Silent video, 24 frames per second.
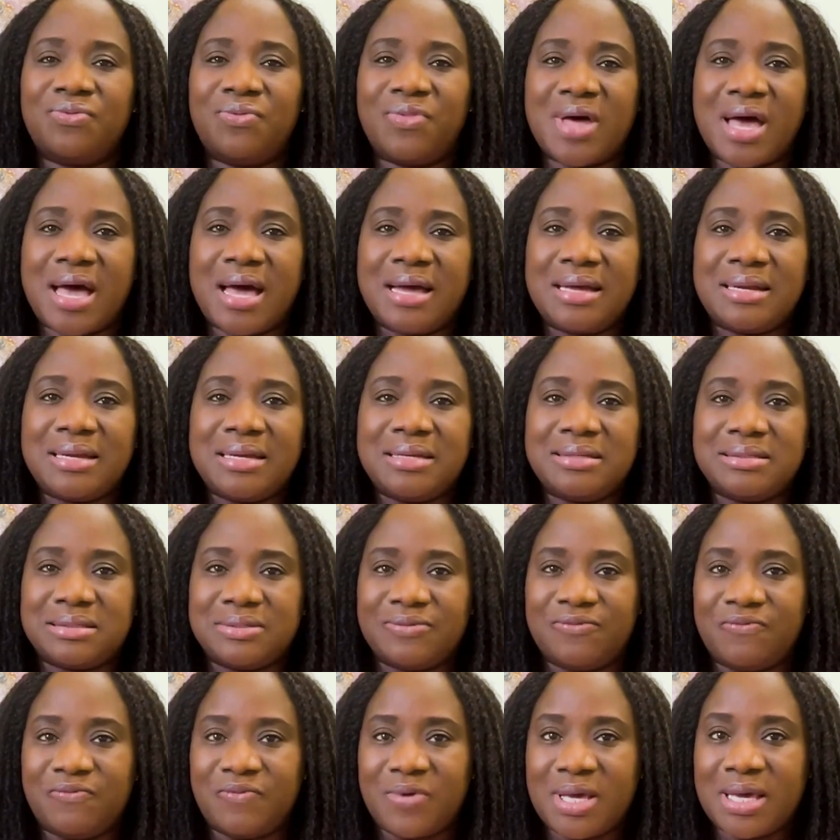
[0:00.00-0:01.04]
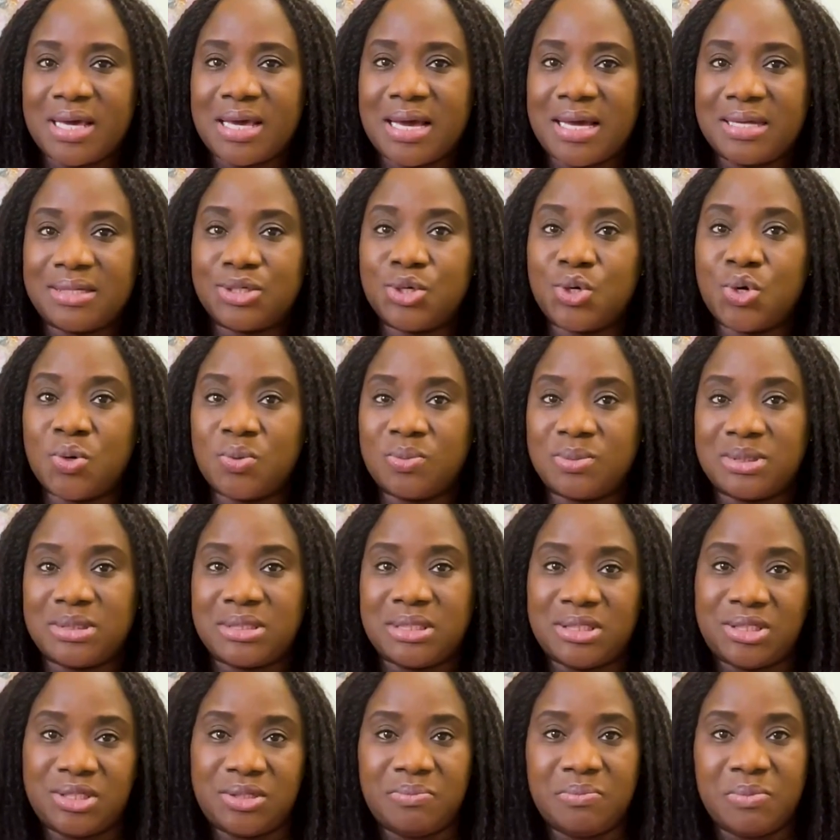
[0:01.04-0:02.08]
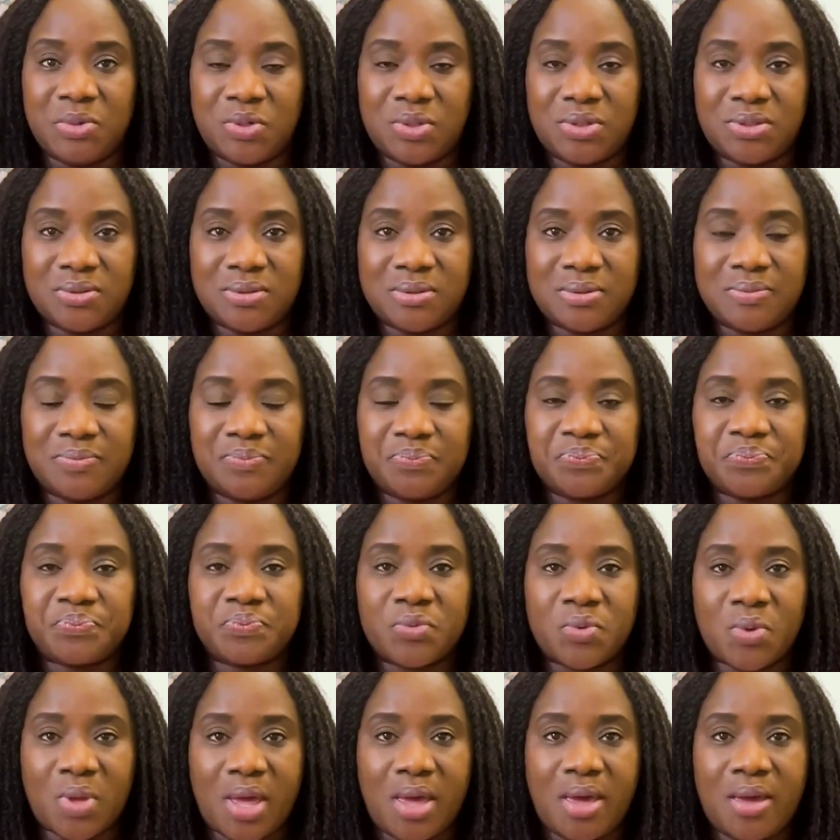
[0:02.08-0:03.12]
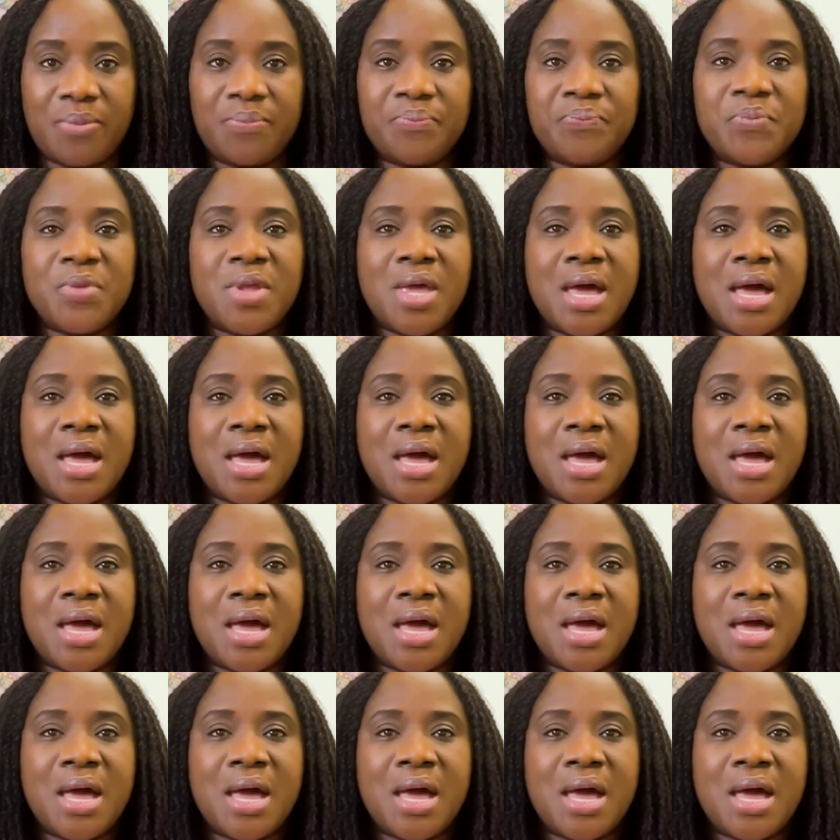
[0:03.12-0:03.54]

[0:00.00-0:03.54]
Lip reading: That is the vacant homestaging model. Okay.